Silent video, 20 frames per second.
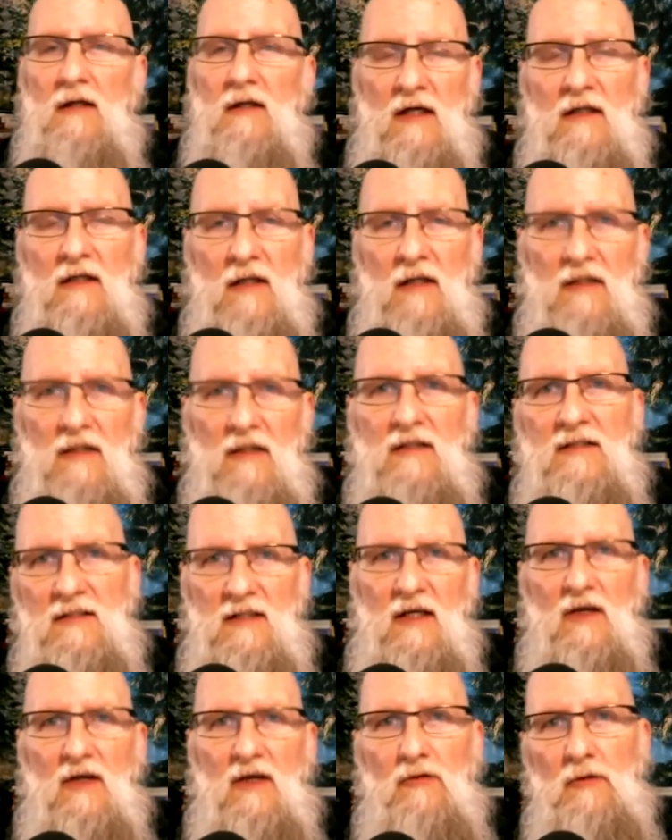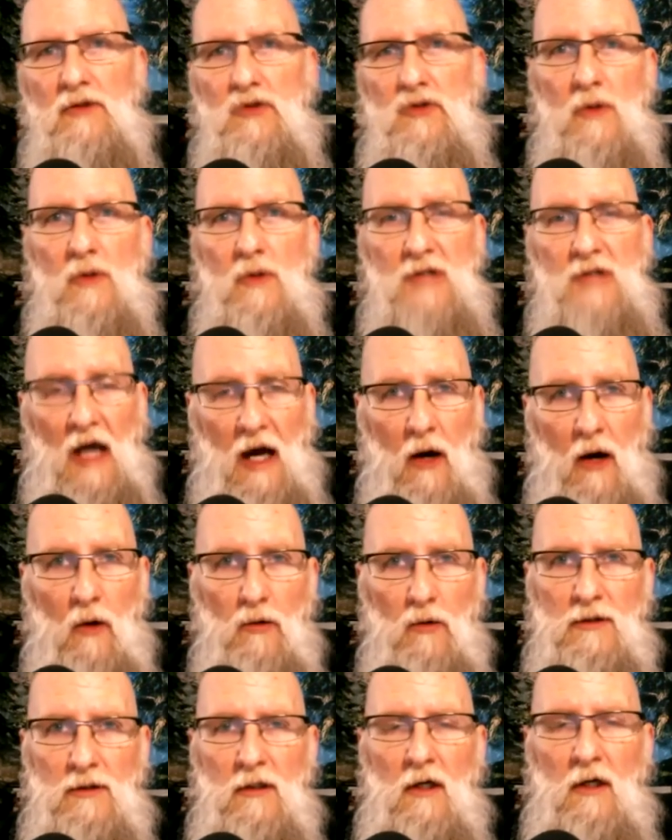need to take 3 toys
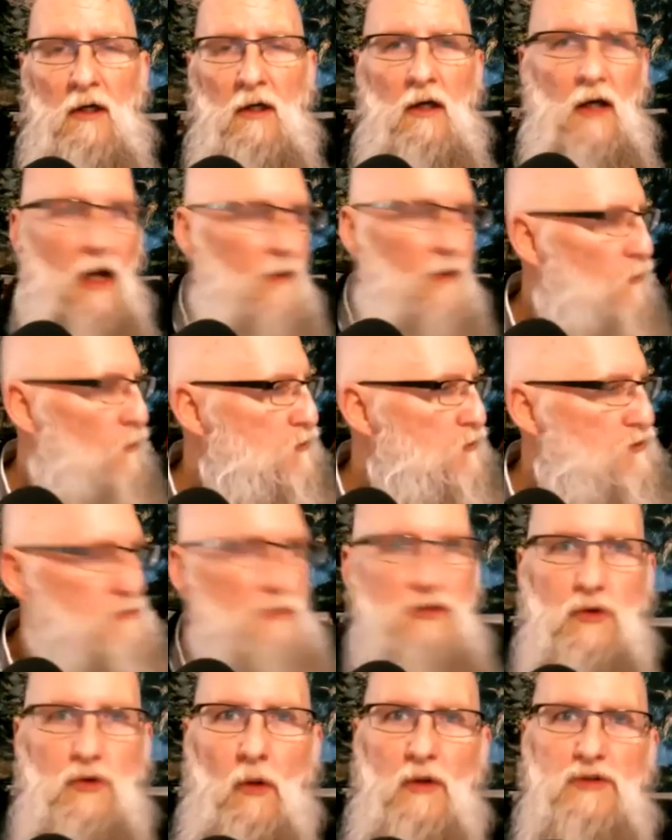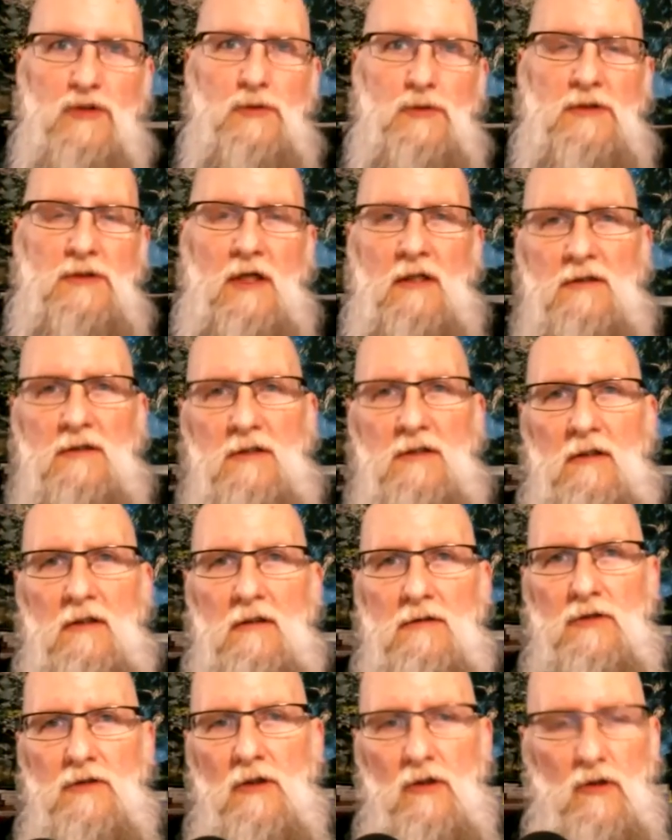out. And those 3 toys we take to
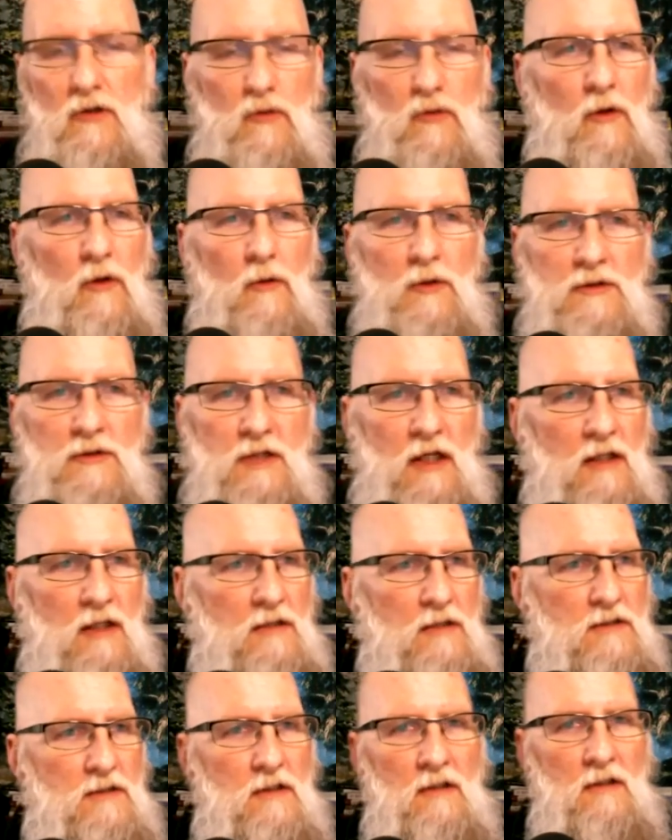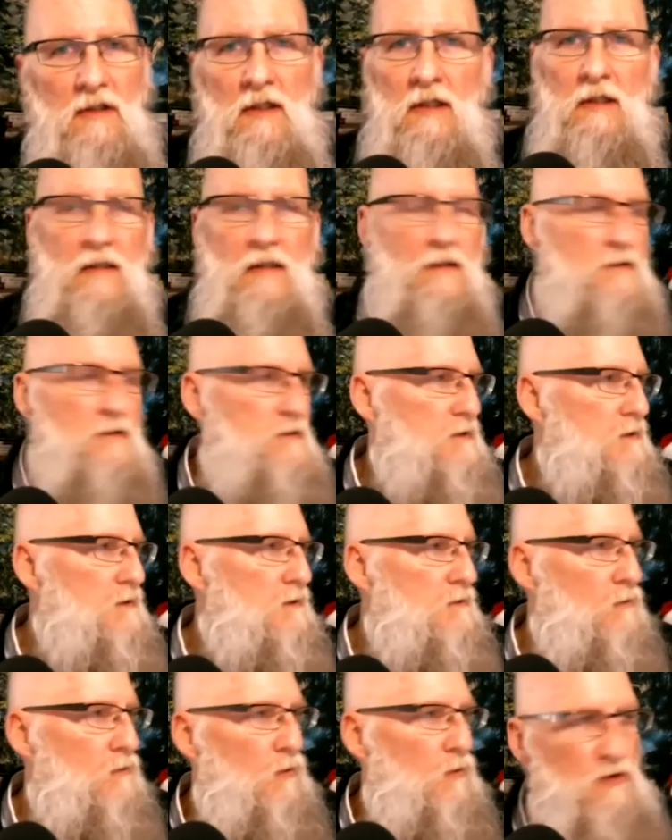Goodwill. We take it
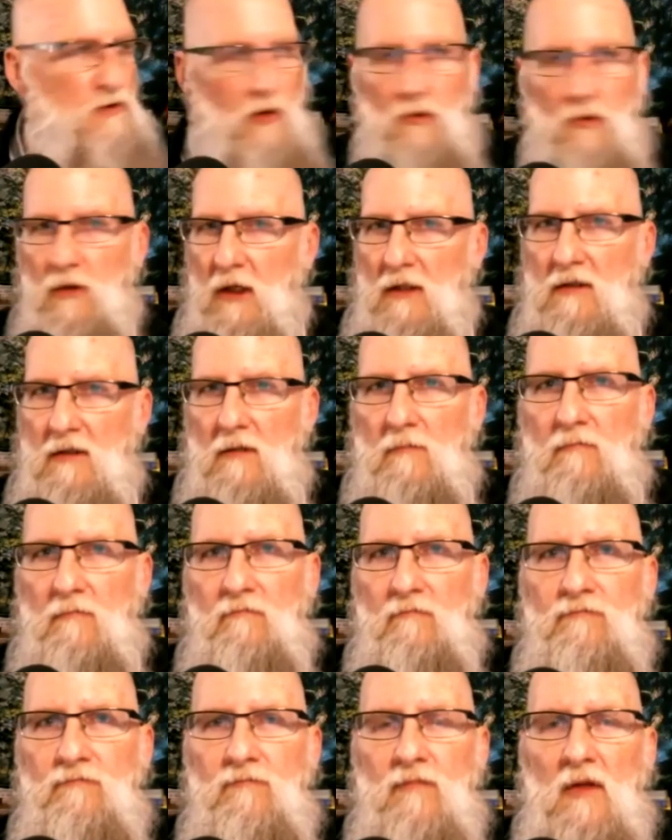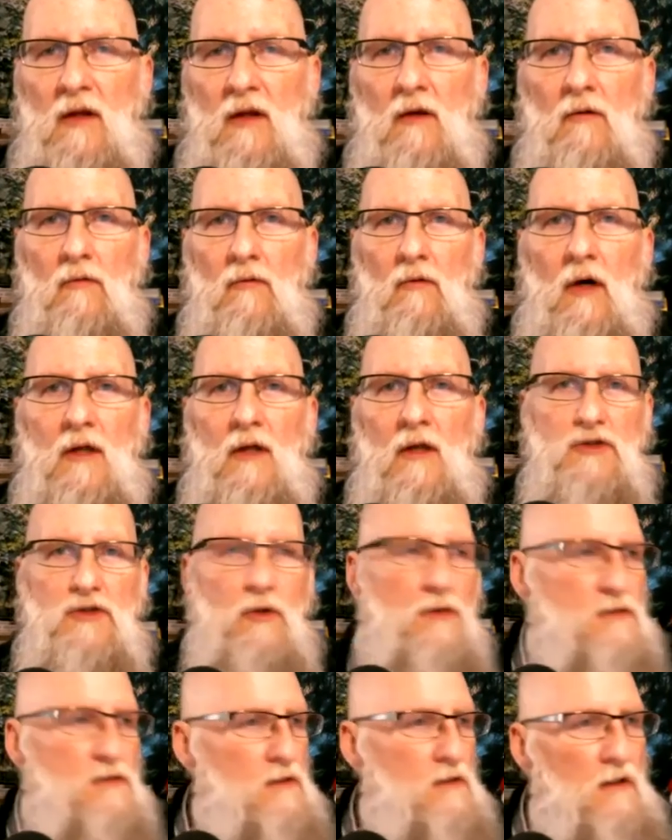we donate them. Right. So
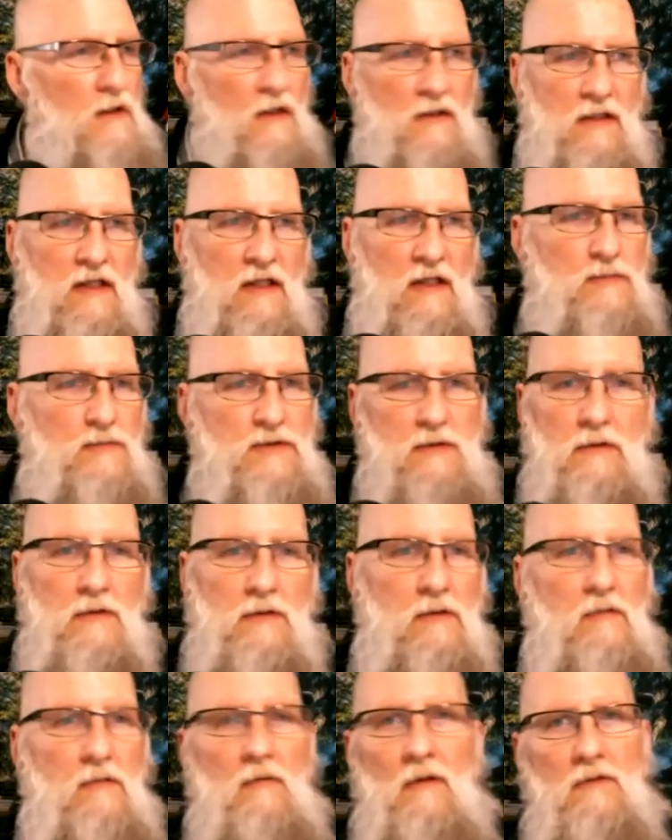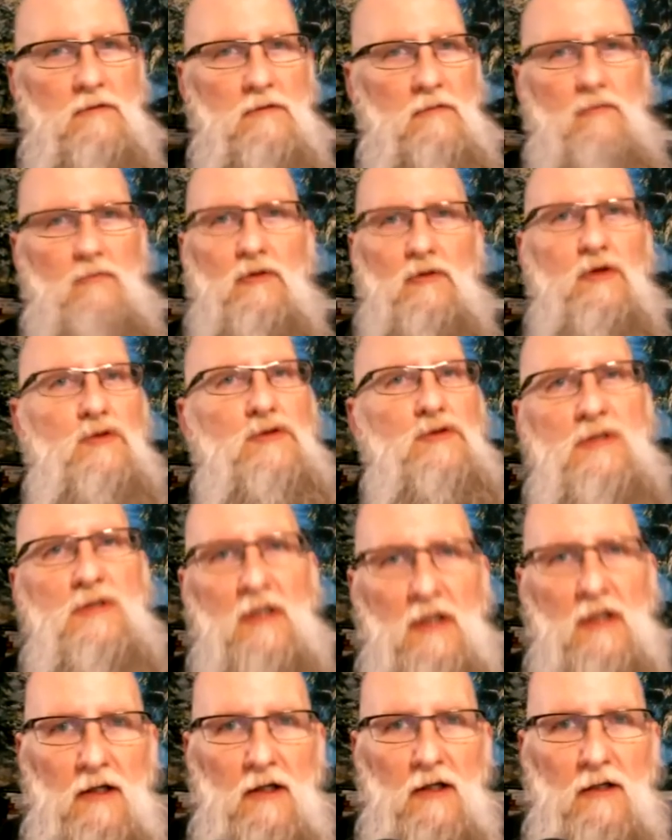it reduces the
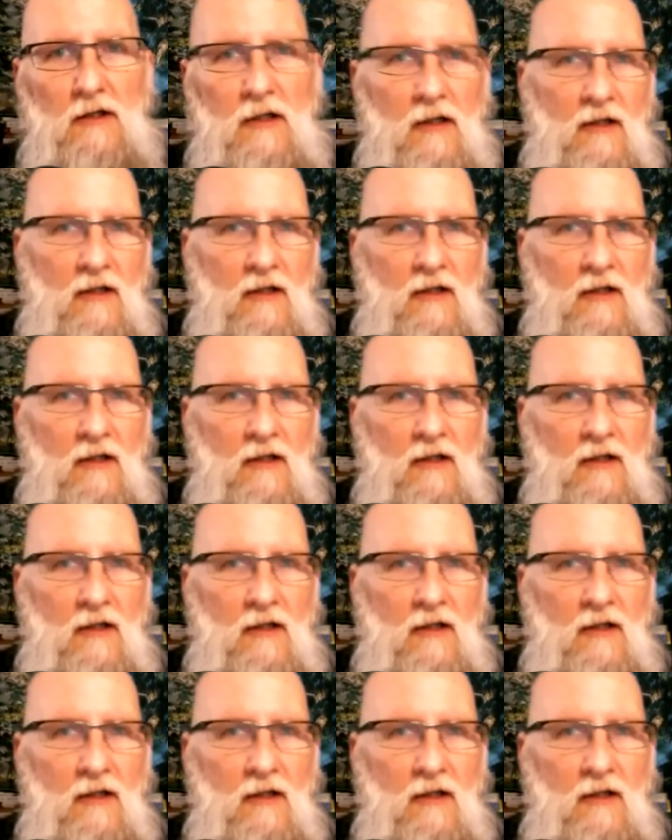clutter,